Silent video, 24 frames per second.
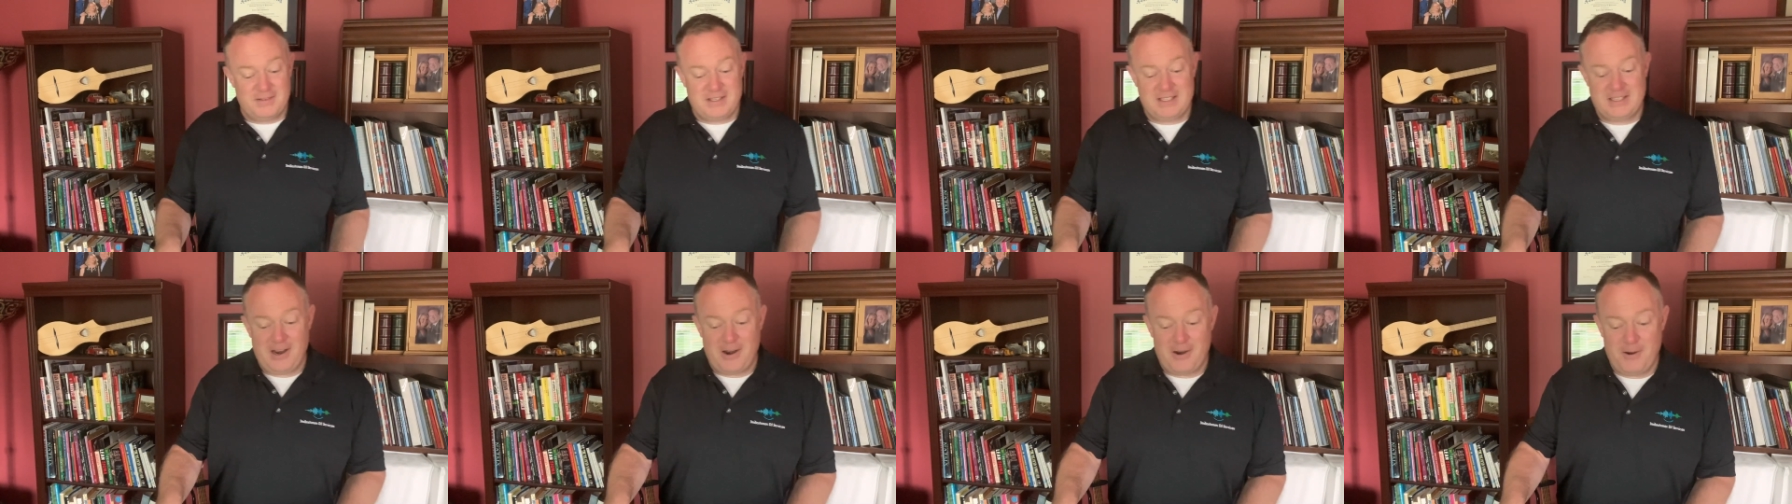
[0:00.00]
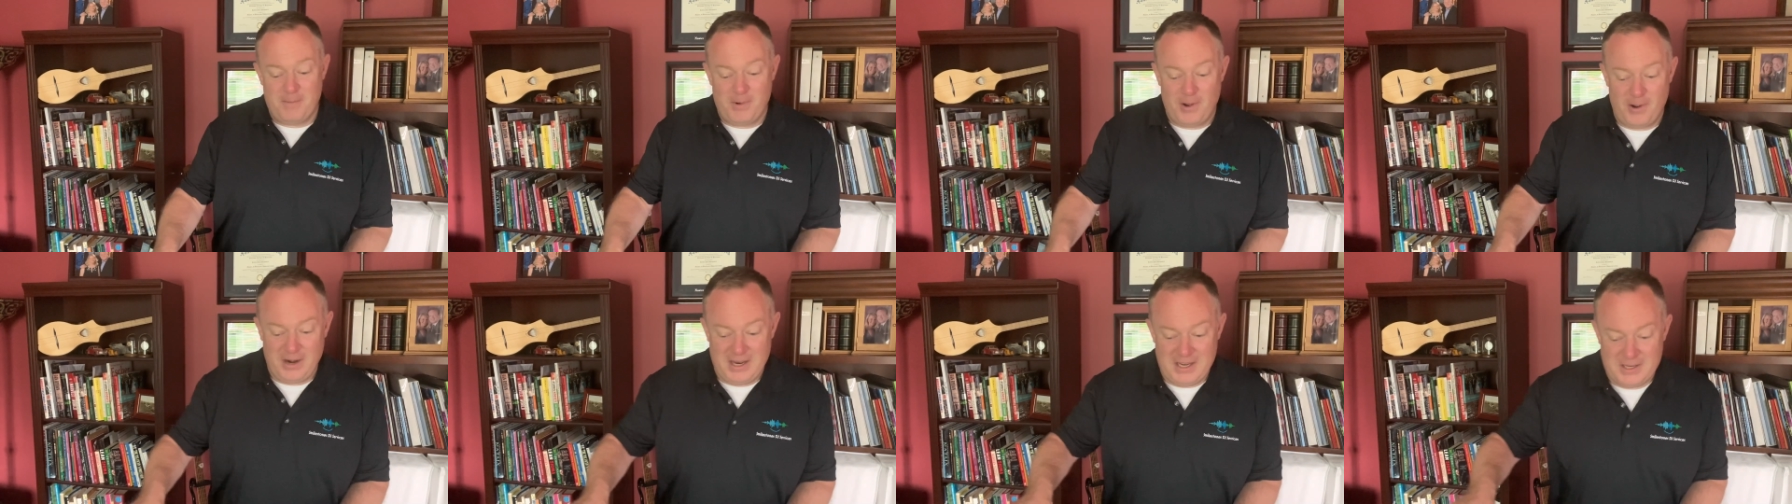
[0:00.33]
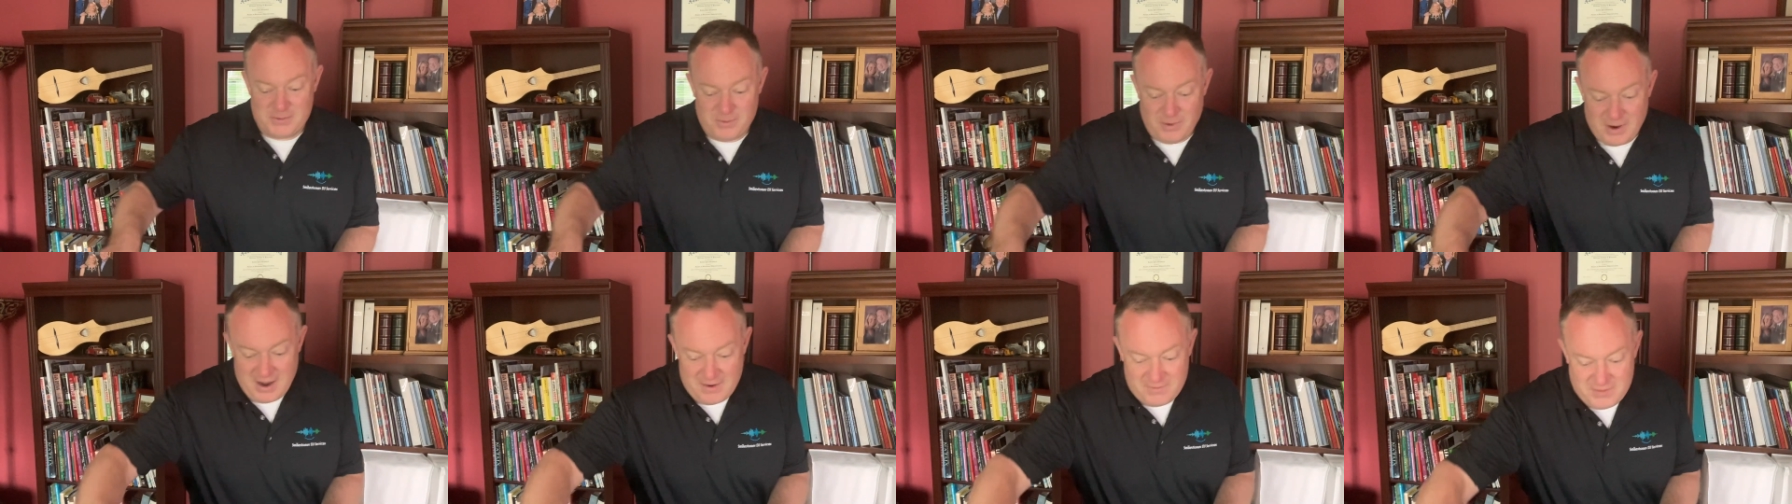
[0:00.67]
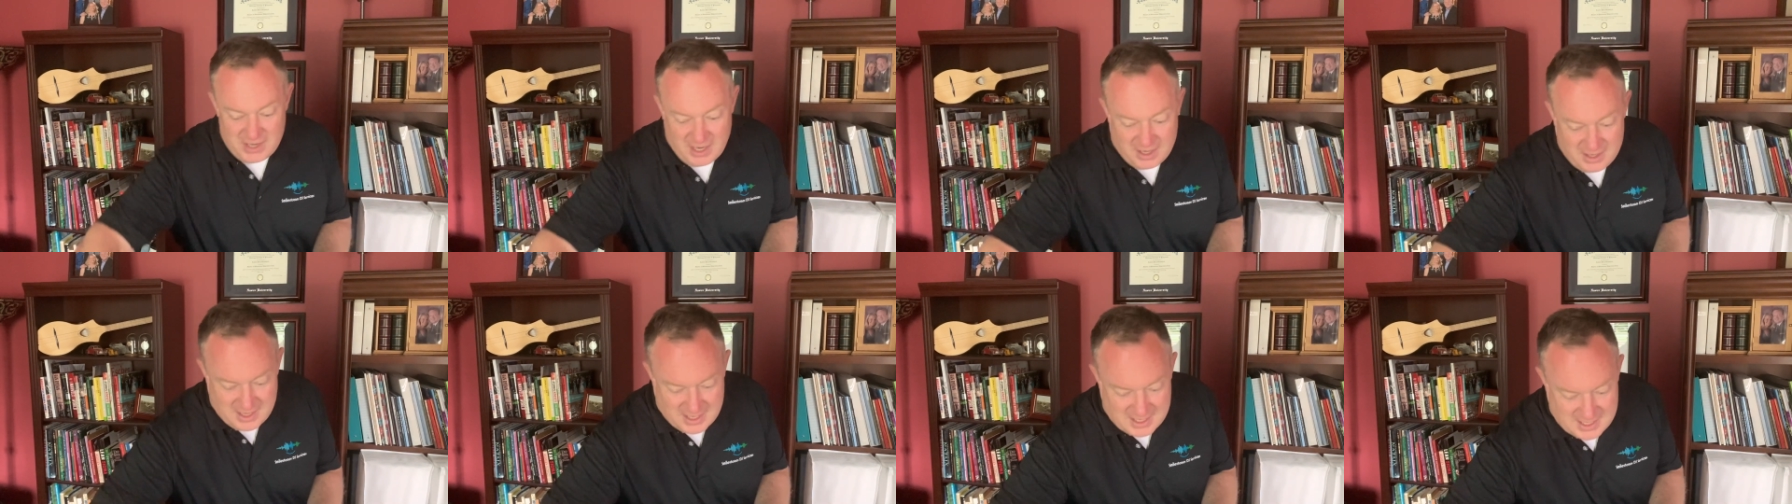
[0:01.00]
ceremonies where I've
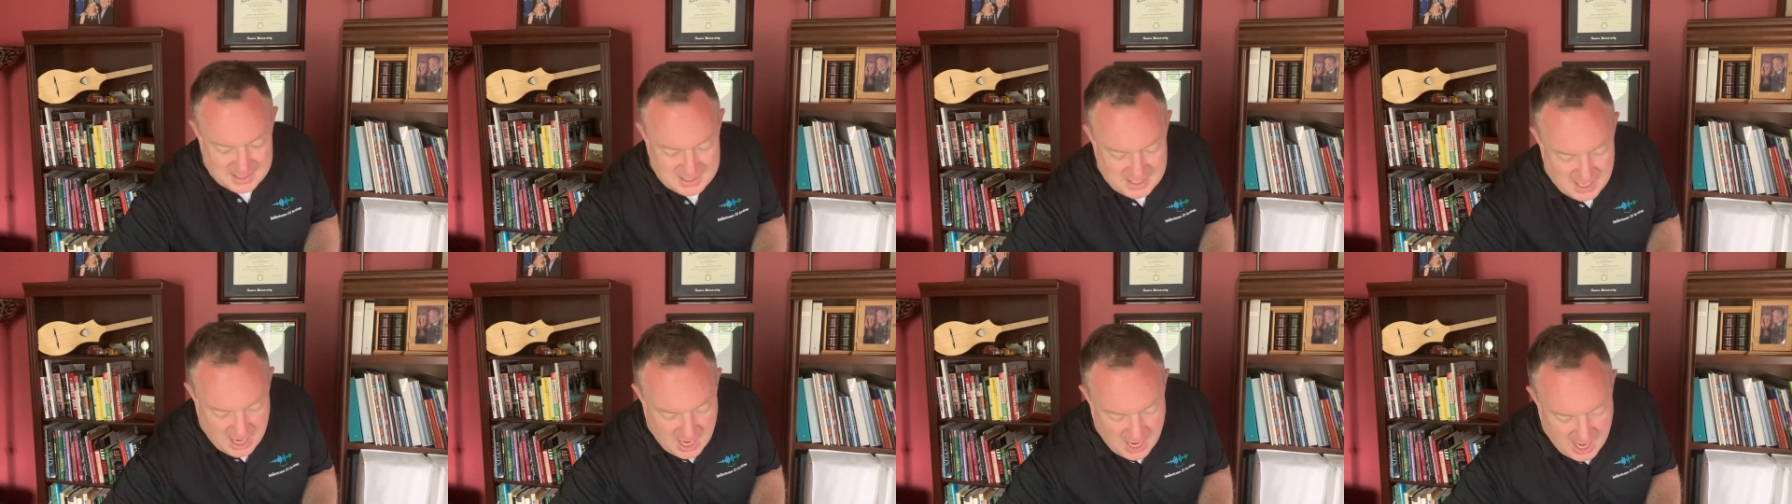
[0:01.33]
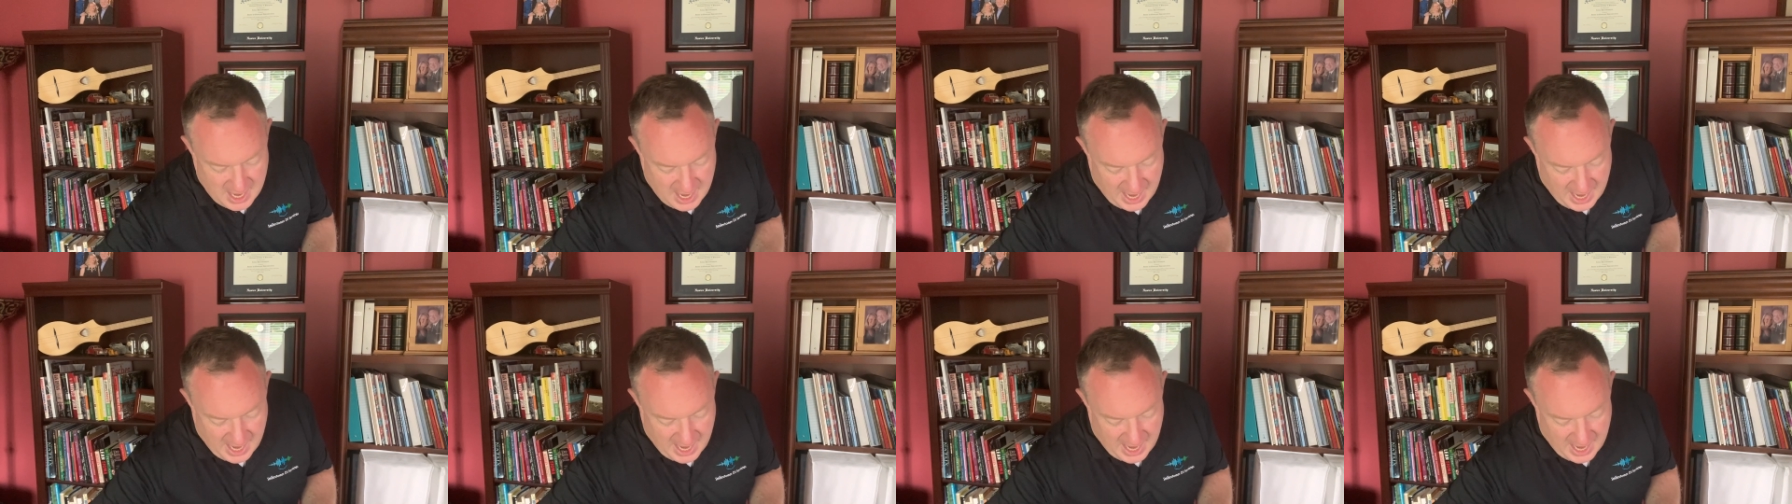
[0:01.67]
done this,